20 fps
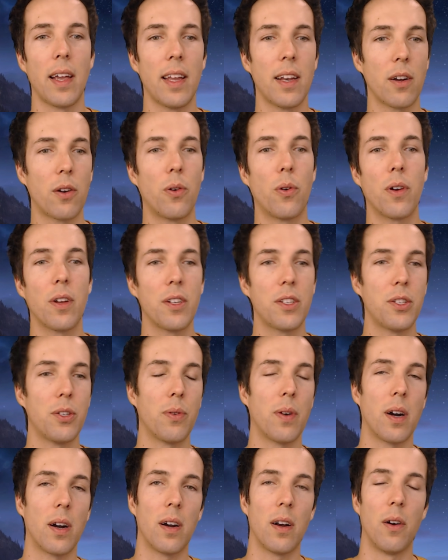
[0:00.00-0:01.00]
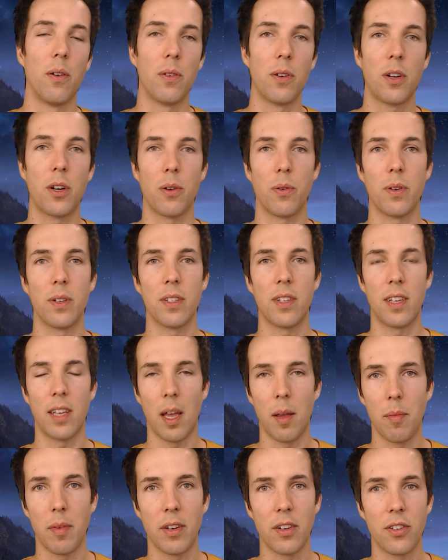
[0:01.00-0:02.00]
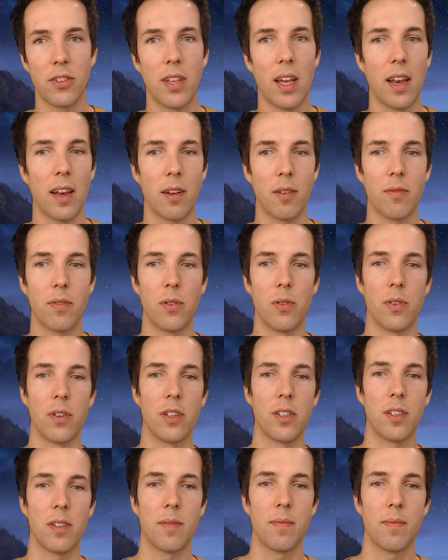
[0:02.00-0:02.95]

in accordance to our own current game understanding, of course.